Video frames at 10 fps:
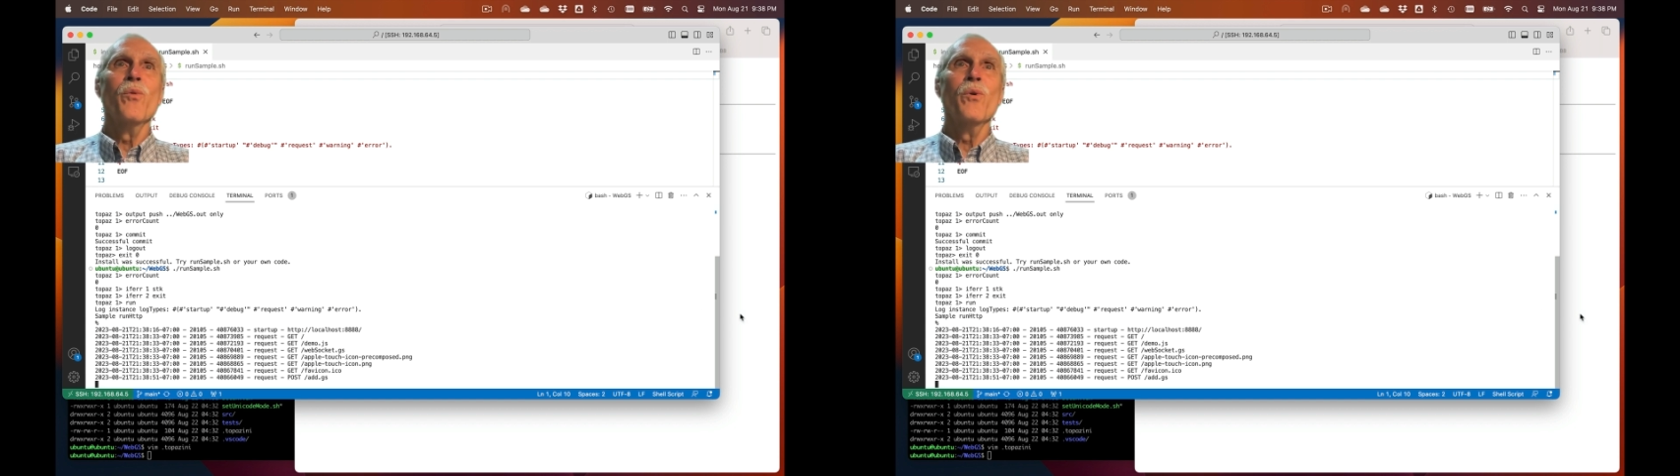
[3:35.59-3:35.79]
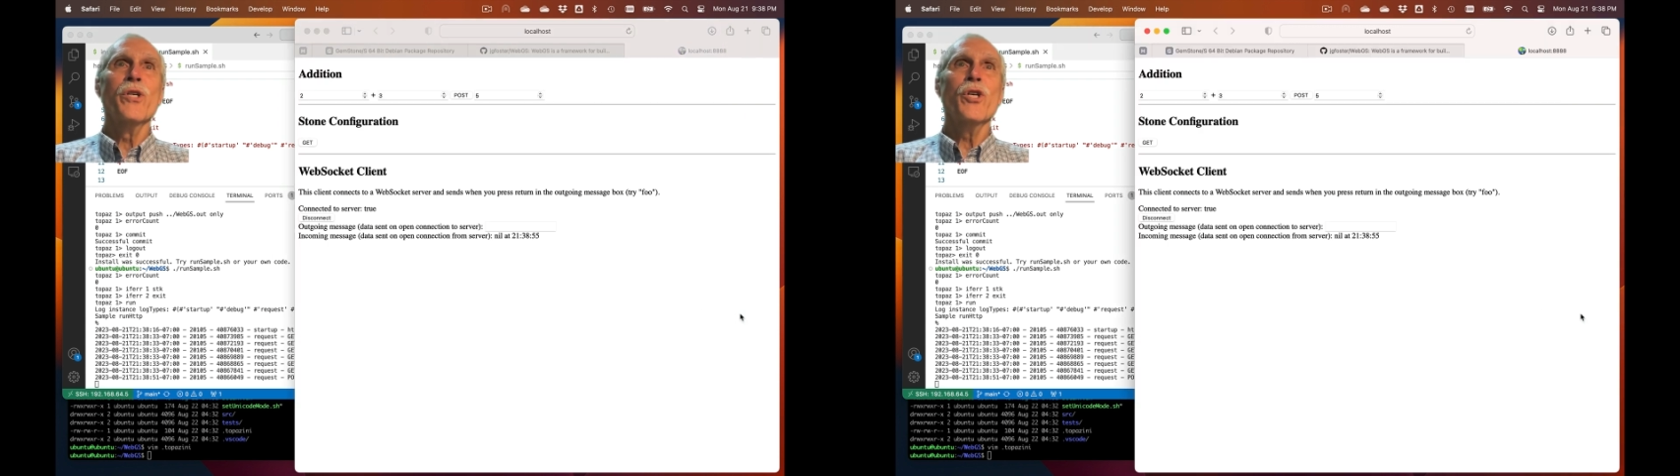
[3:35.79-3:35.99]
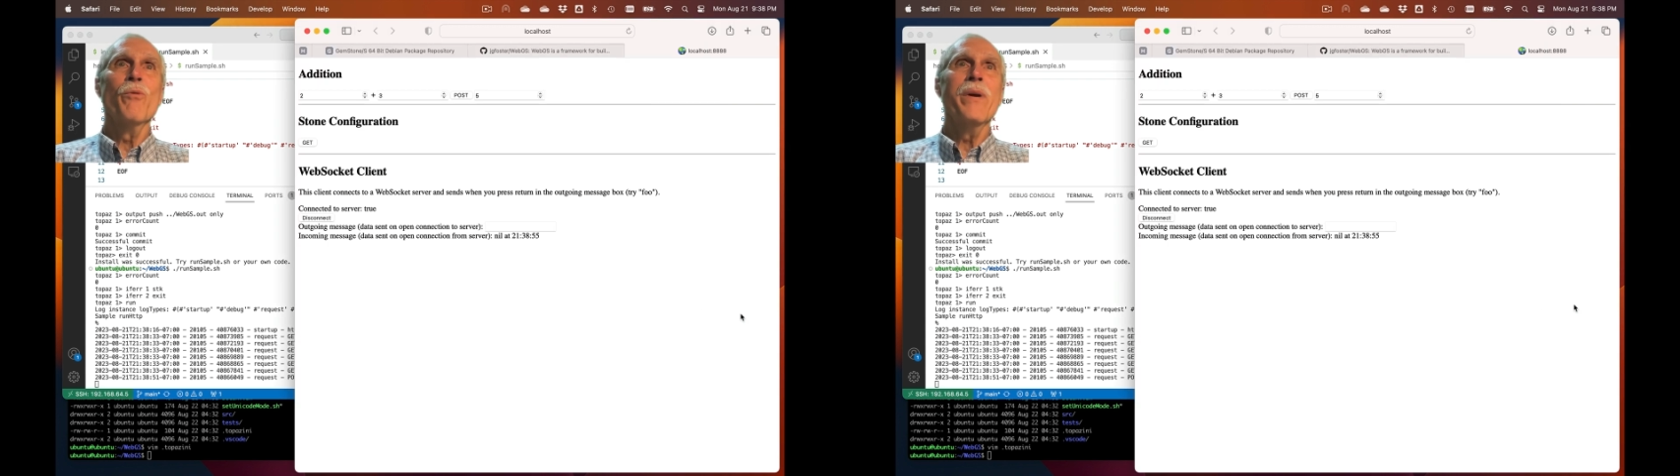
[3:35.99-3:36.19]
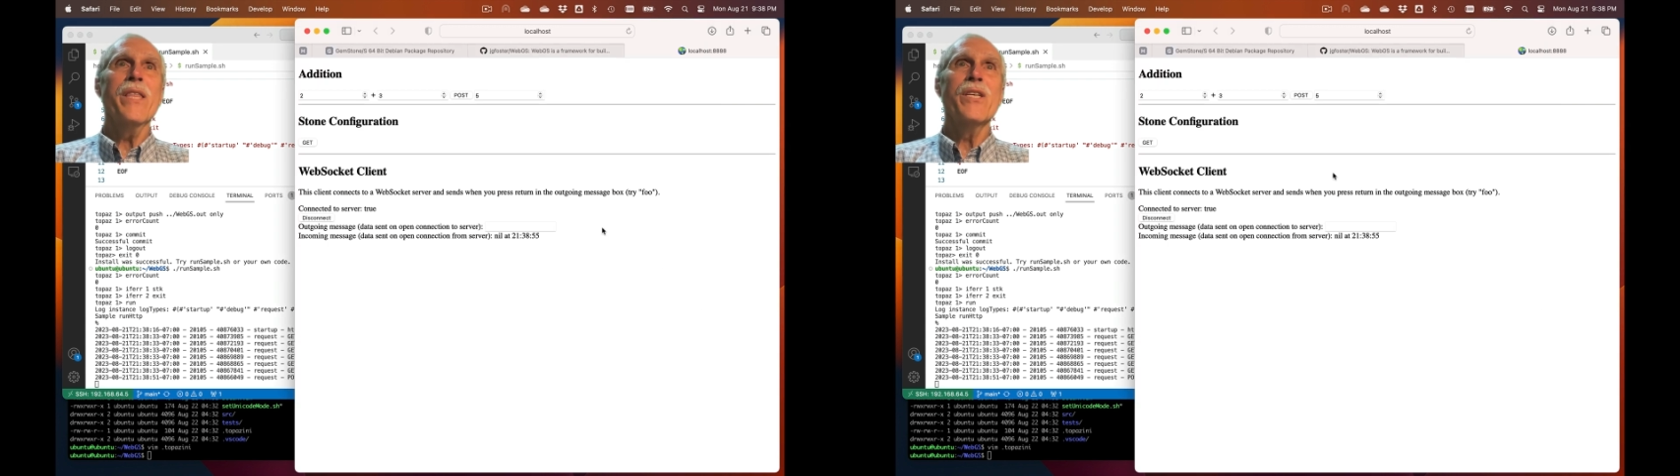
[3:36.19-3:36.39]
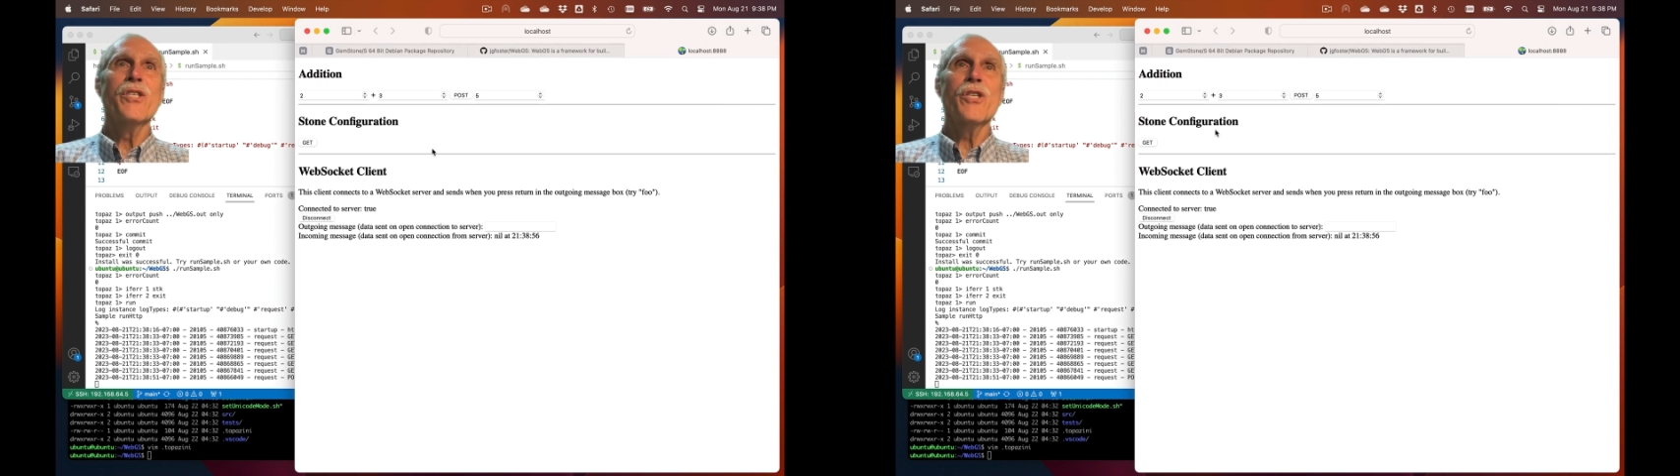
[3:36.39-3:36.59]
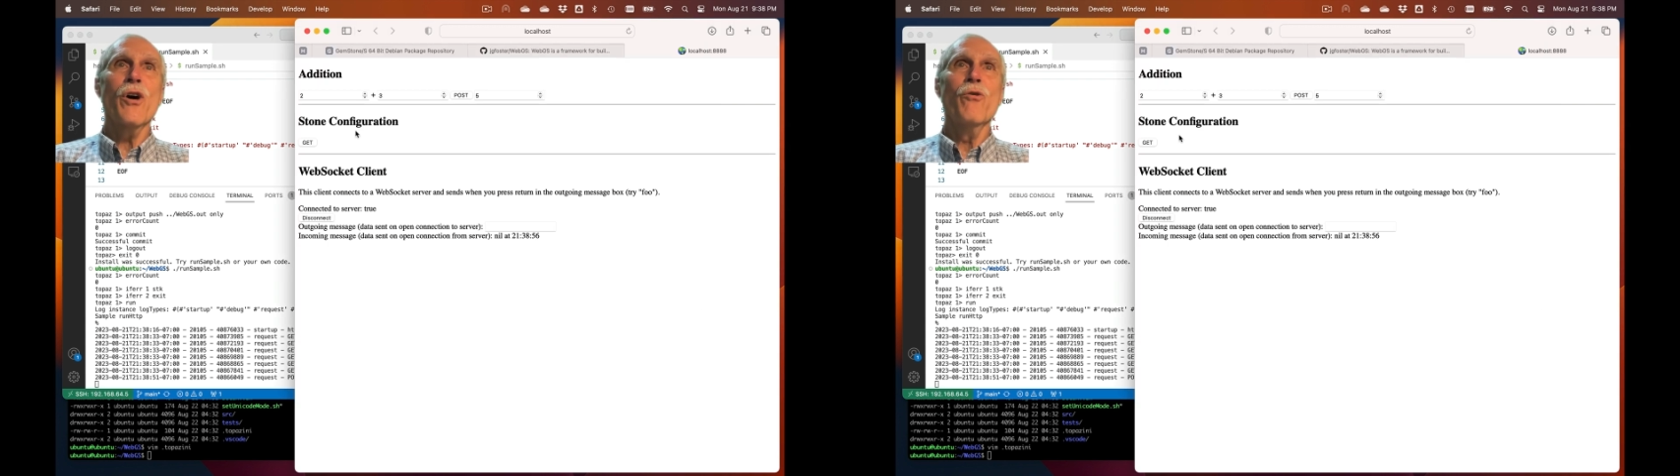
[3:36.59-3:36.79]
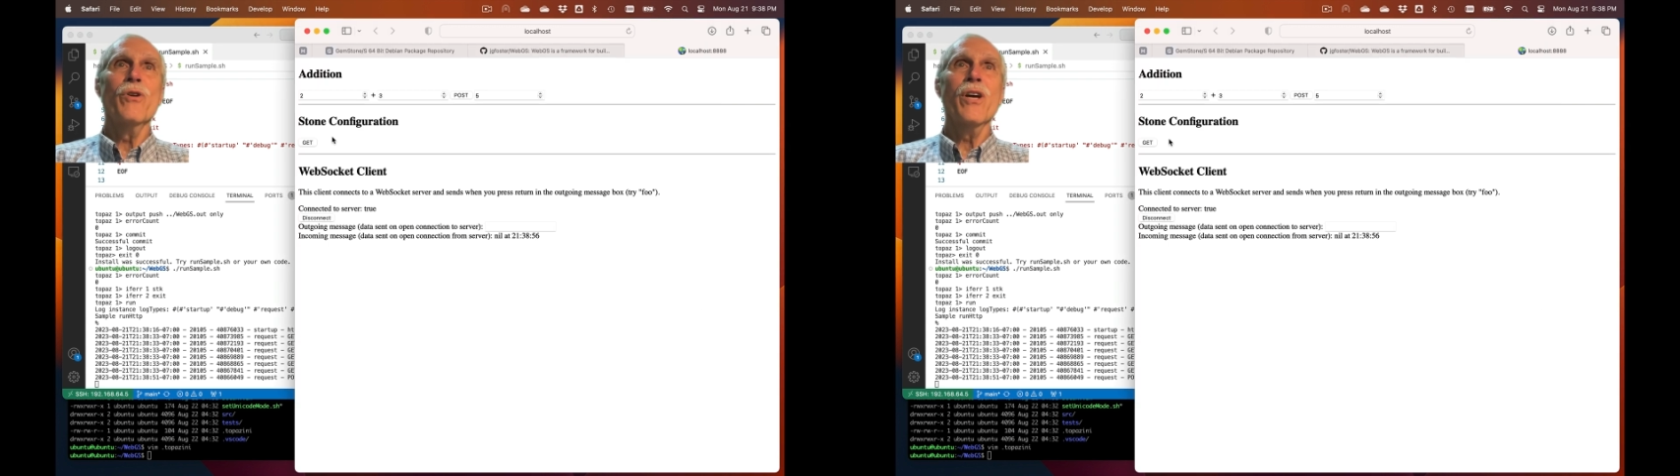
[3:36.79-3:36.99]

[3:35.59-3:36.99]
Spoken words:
will show me the stone